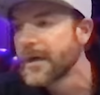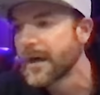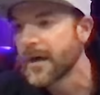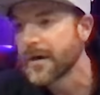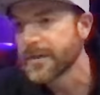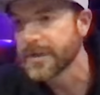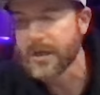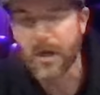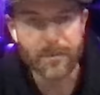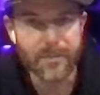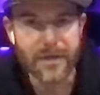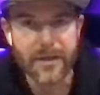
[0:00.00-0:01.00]
are the
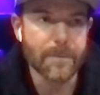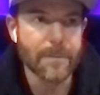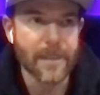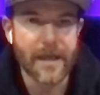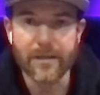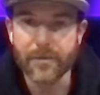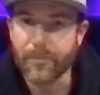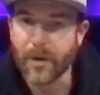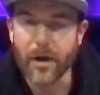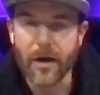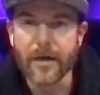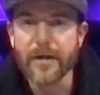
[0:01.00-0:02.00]
carpet and the
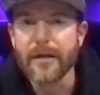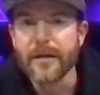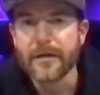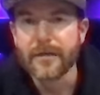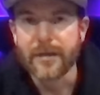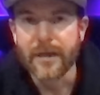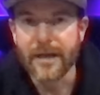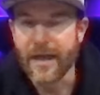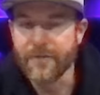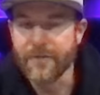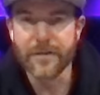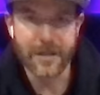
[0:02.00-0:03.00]
bar and
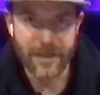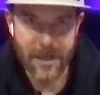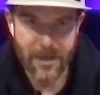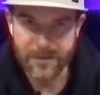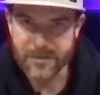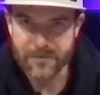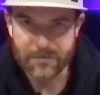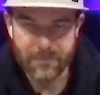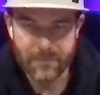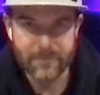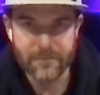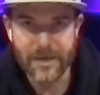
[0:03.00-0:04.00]
everything else
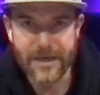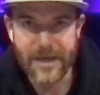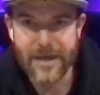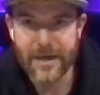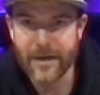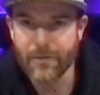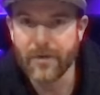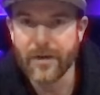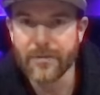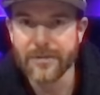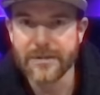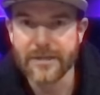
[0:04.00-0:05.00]
my dad and i were
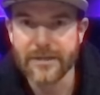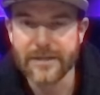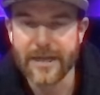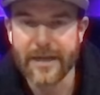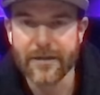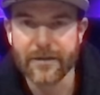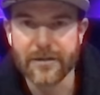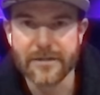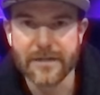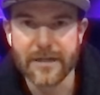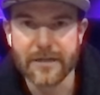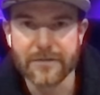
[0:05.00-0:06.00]
able to, to handle
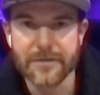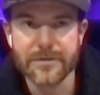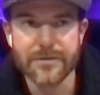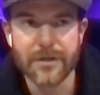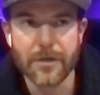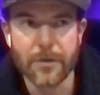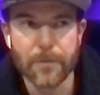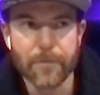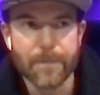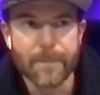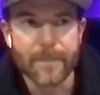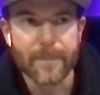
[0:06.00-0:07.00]
ourselves so
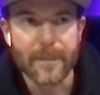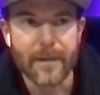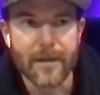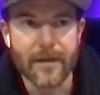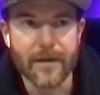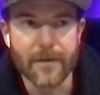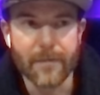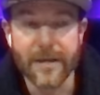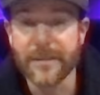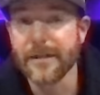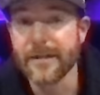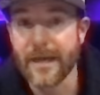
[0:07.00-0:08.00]
uh, i
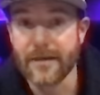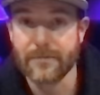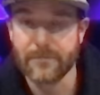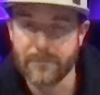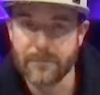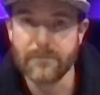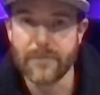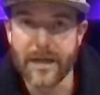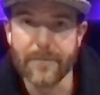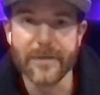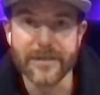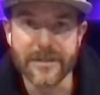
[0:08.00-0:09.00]
think that made
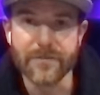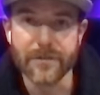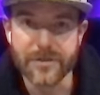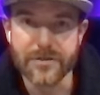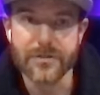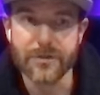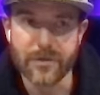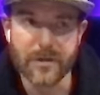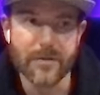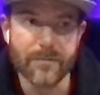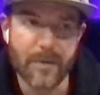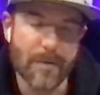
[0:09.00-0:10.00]
a big difference too it,
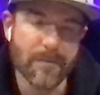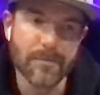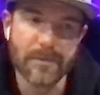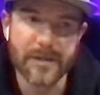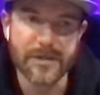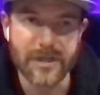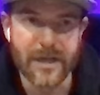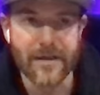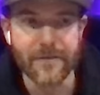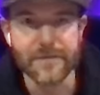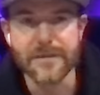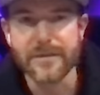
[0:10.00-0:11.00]
it probably
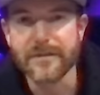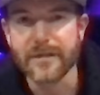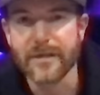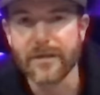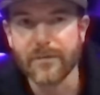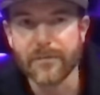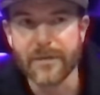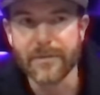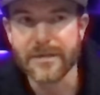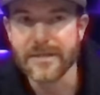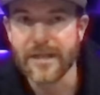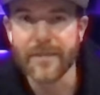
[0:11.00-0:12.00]
shaves you know
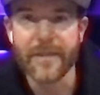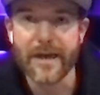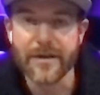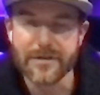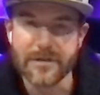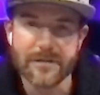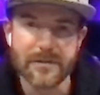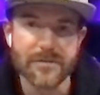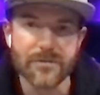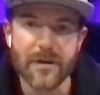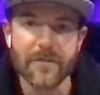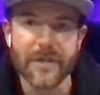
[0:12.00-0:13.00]
maybe 10,000 to
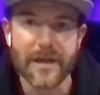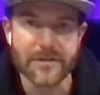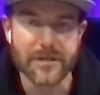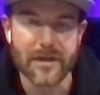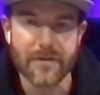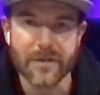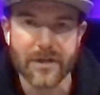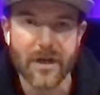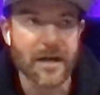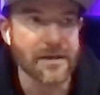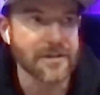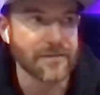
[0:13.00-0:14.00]
12,000 off the
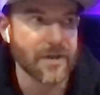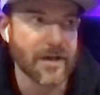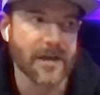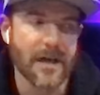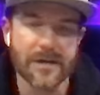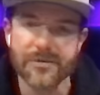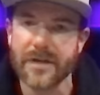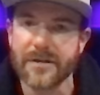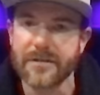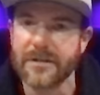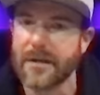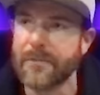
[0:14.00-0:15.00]
cost if you had a
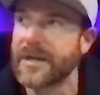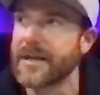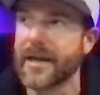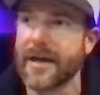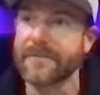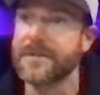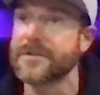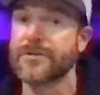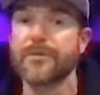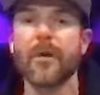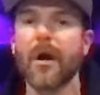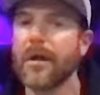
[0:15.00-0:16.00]
contractor come in and have to
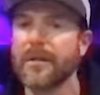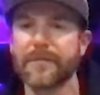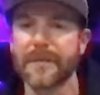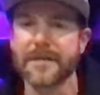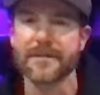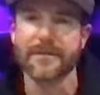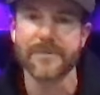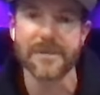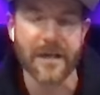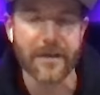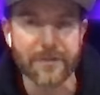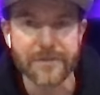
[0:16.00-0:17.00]
do all of this
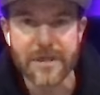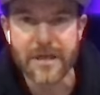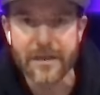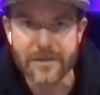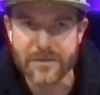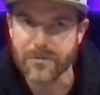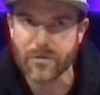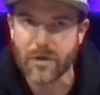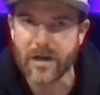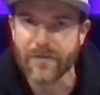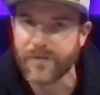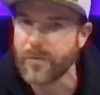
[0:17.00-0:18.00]
themselves. Because there were
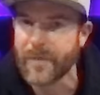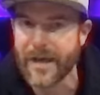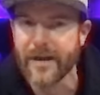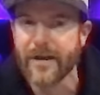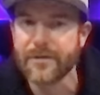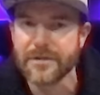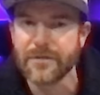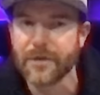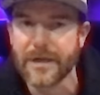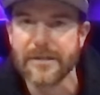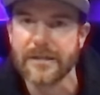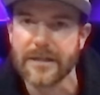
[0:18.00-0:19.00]
quite a few man hours that
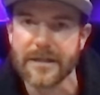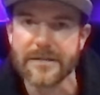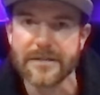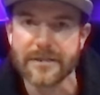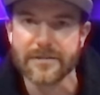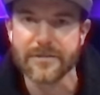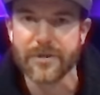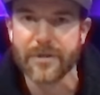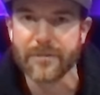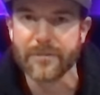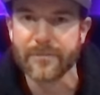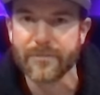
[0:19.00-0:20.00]
went into this, as you
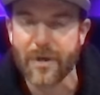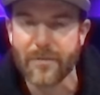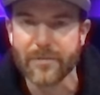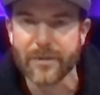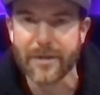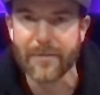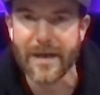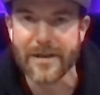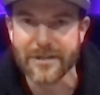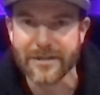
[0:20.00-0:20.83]
can oh, probably imagine.